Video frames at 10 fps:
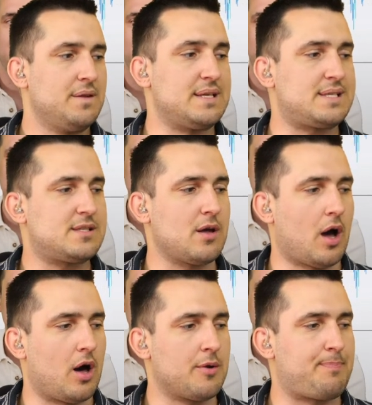This is
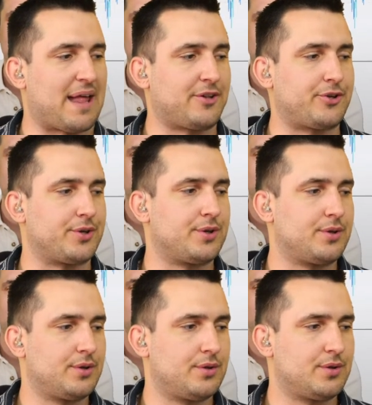on Banter
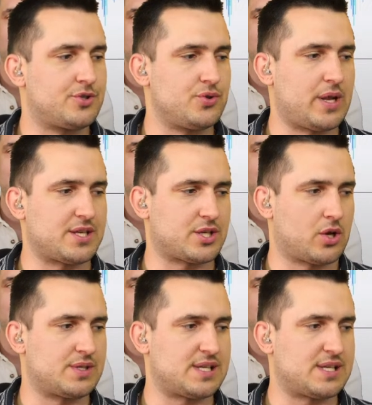2 days ago.